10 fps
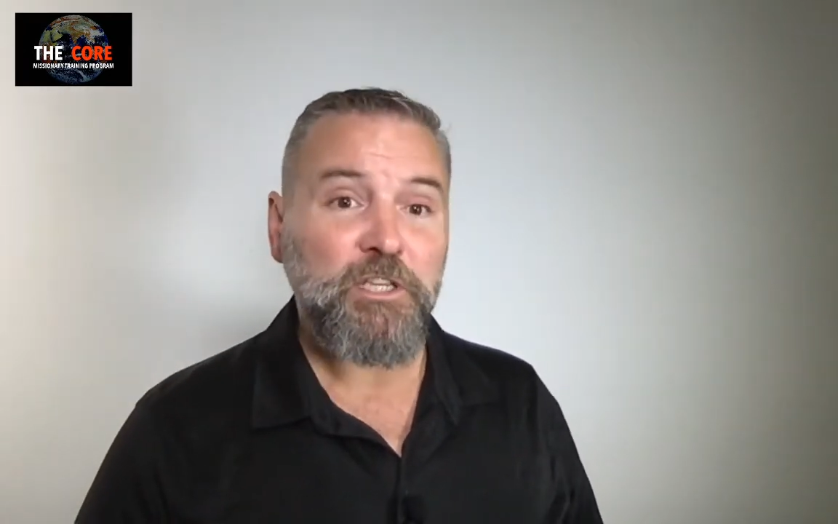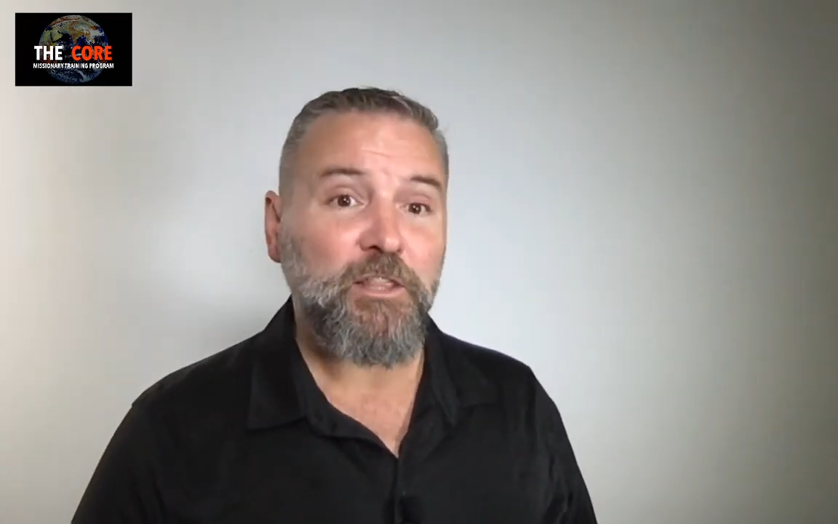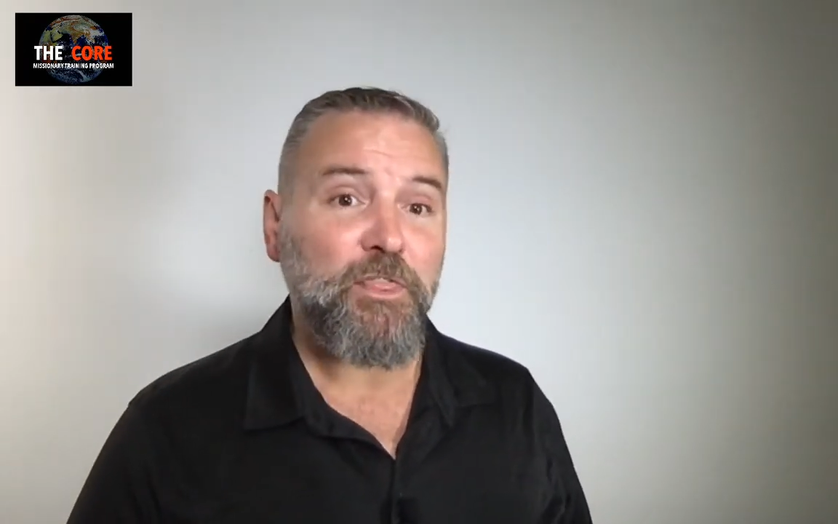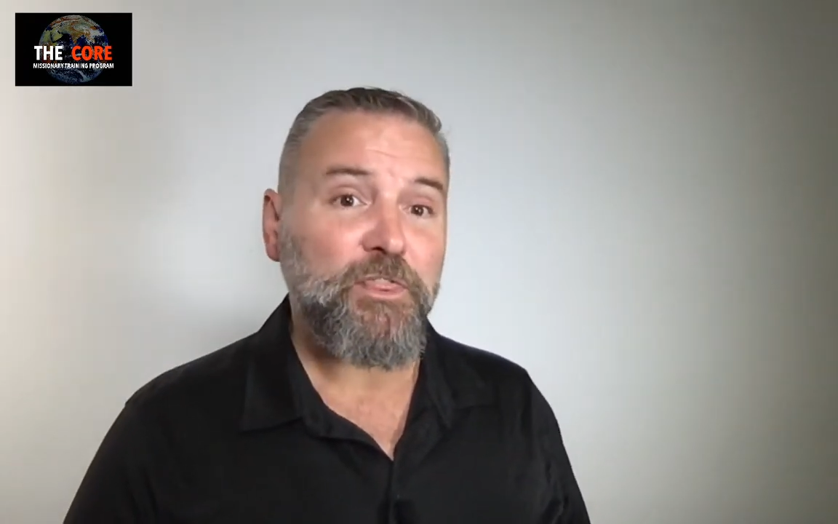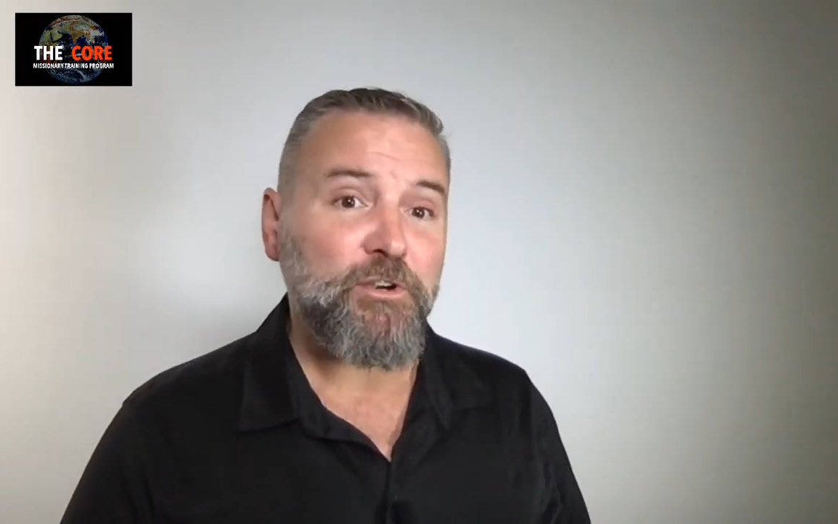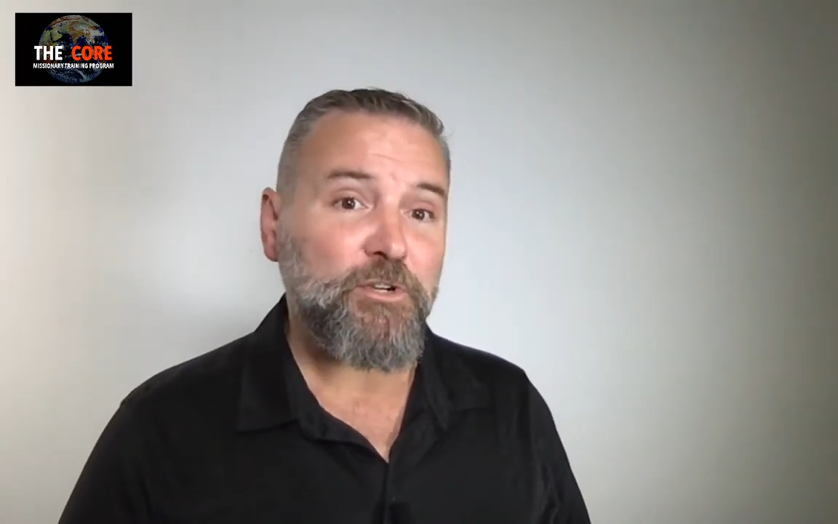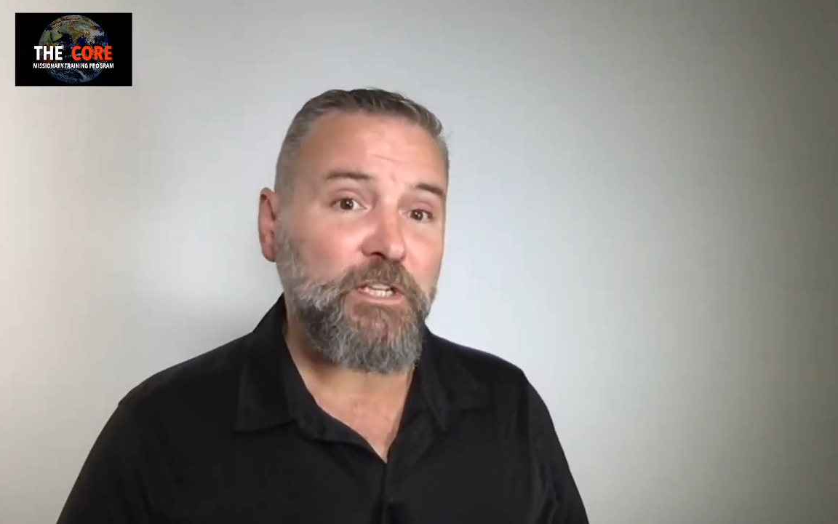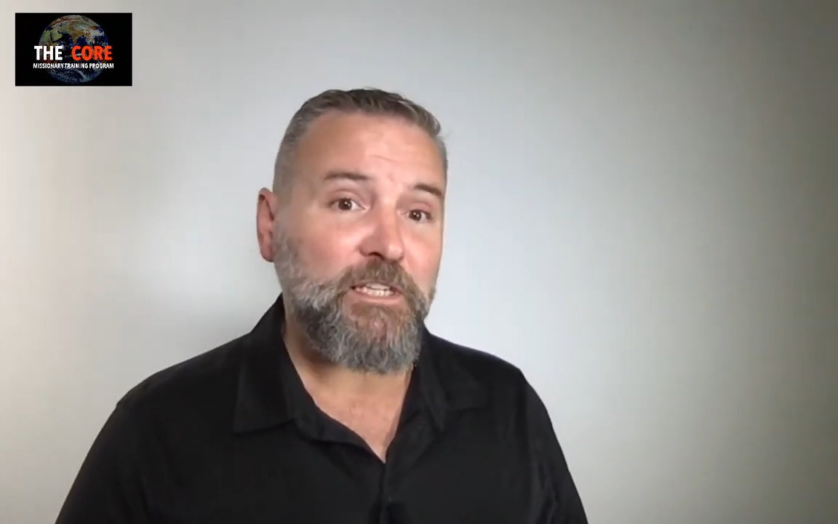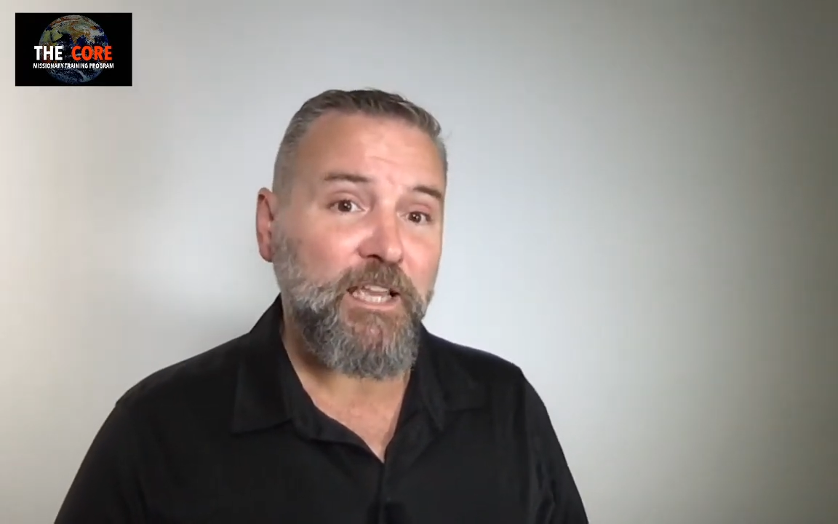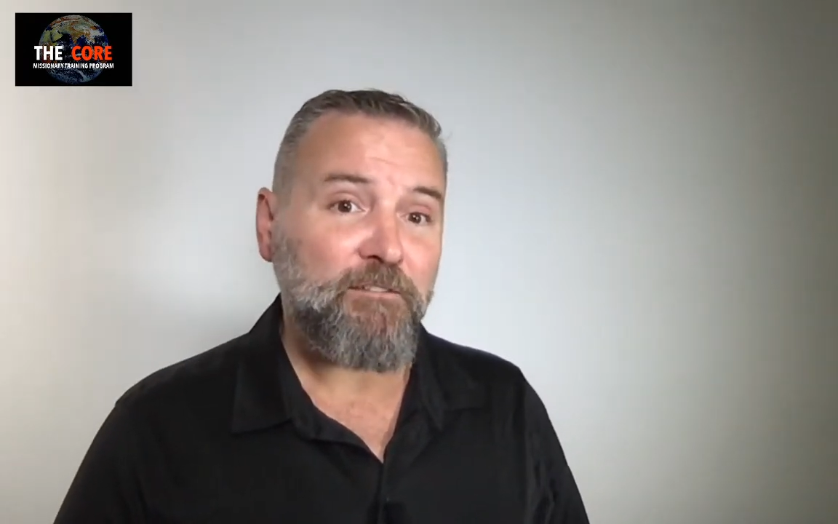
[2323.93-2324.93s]
get
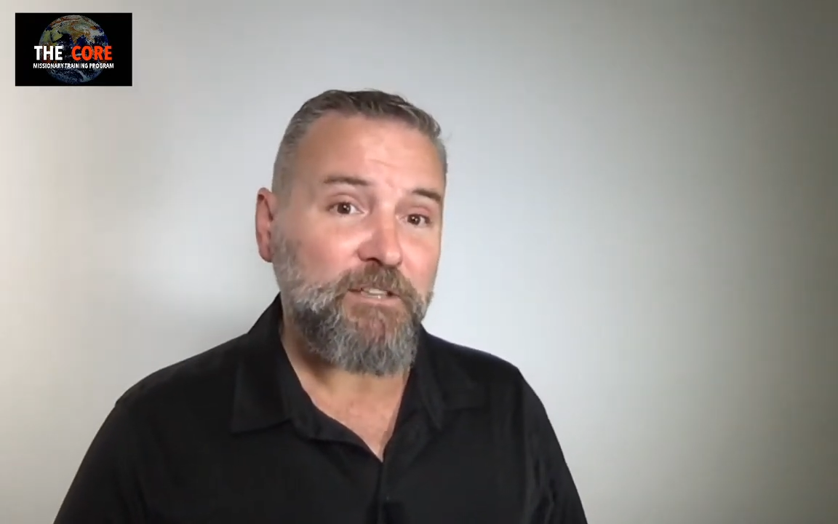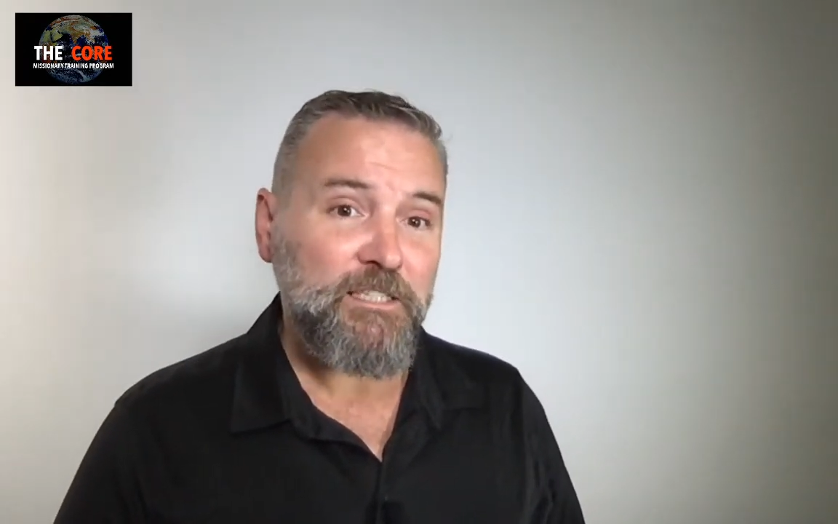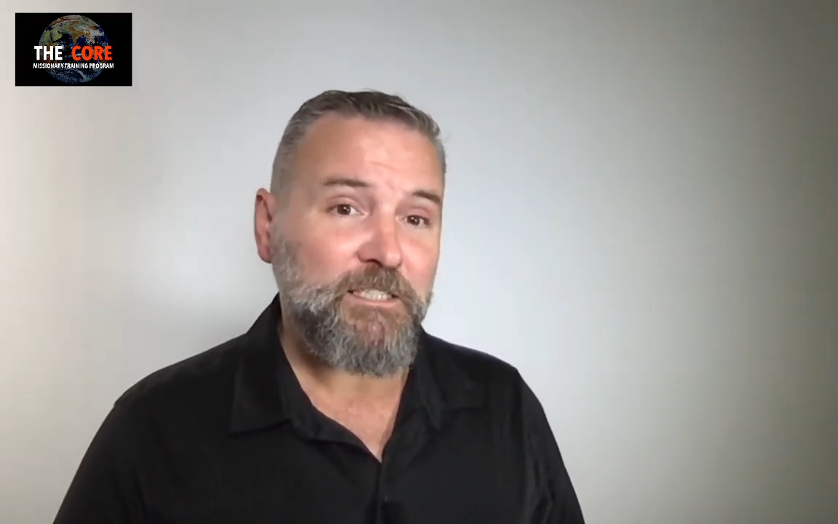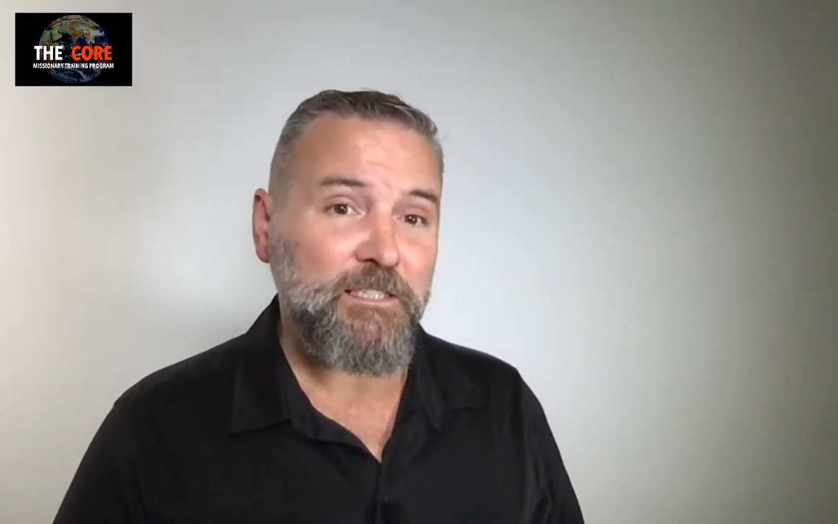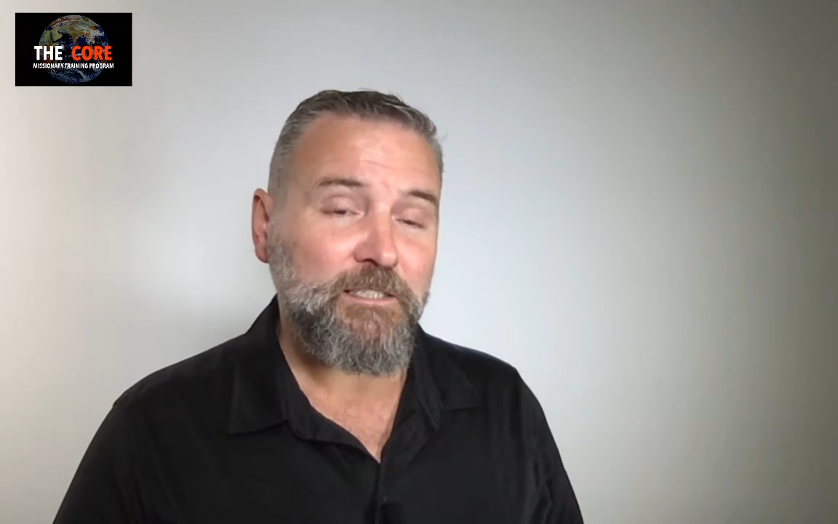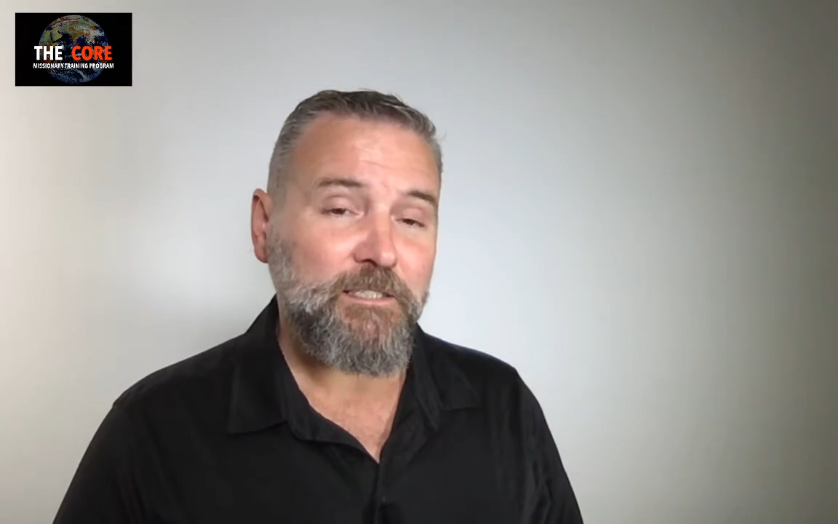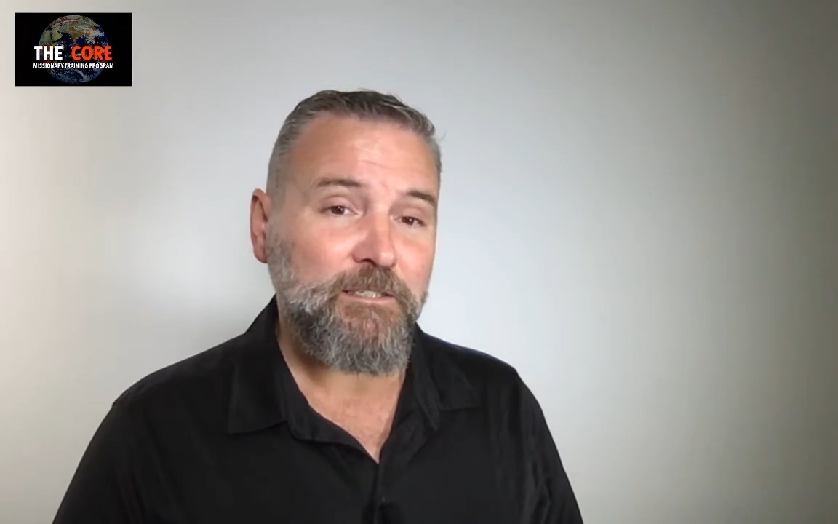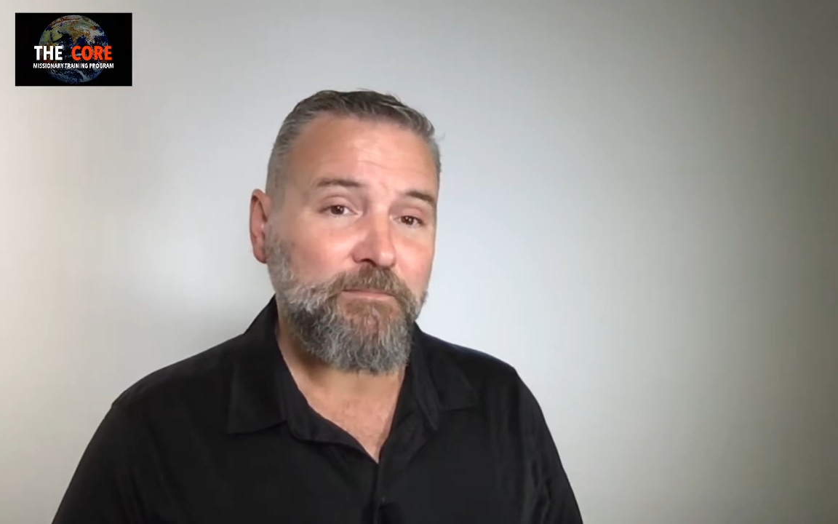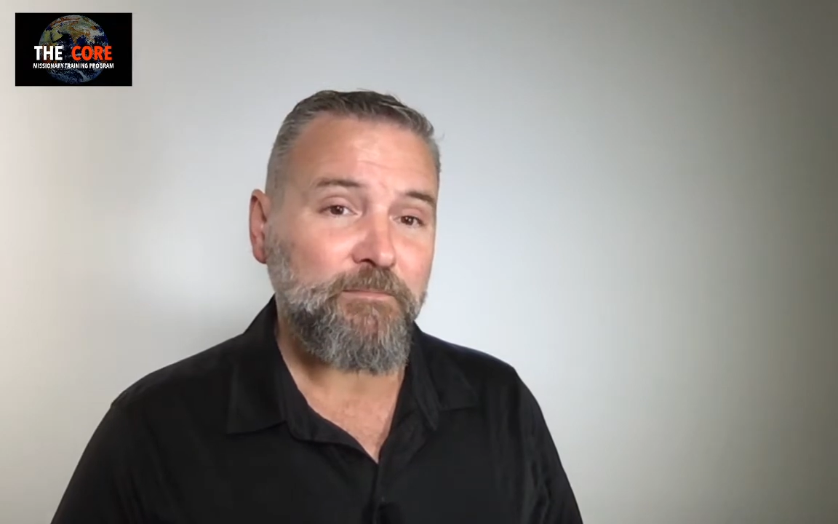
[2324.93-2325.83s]
30-day visas.